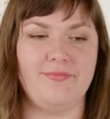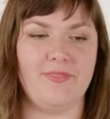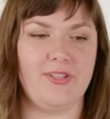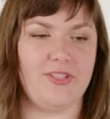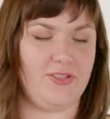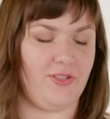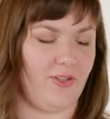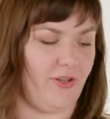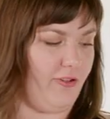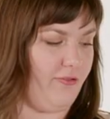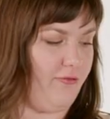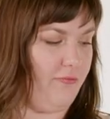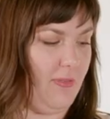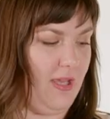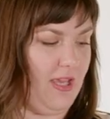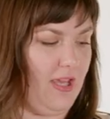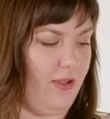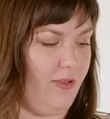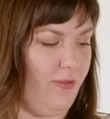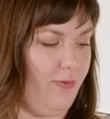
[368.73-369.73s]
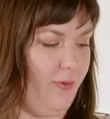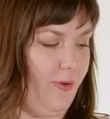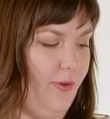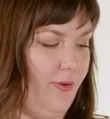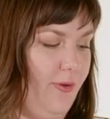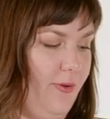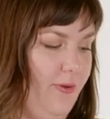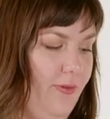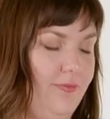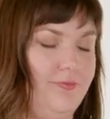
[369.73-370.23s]
serve me
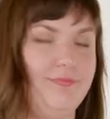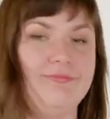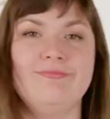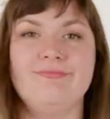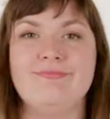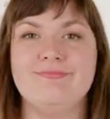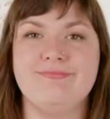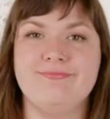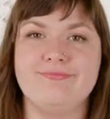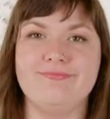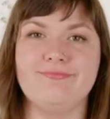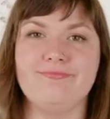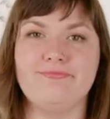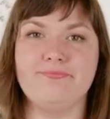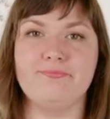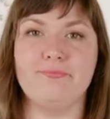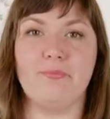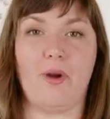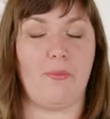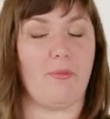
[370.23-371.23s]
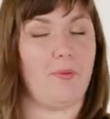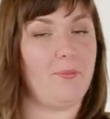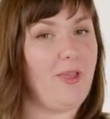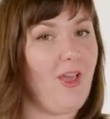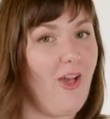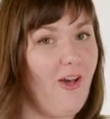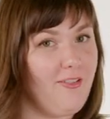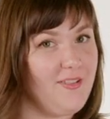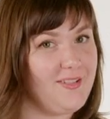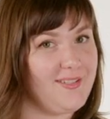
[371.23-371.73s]
through probably
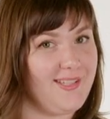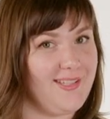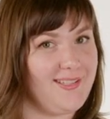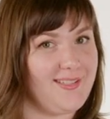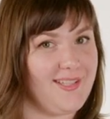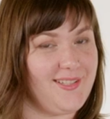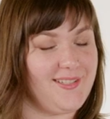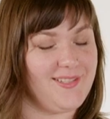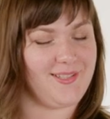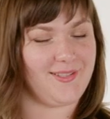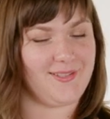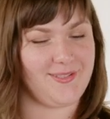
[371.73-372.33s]
all the seasons.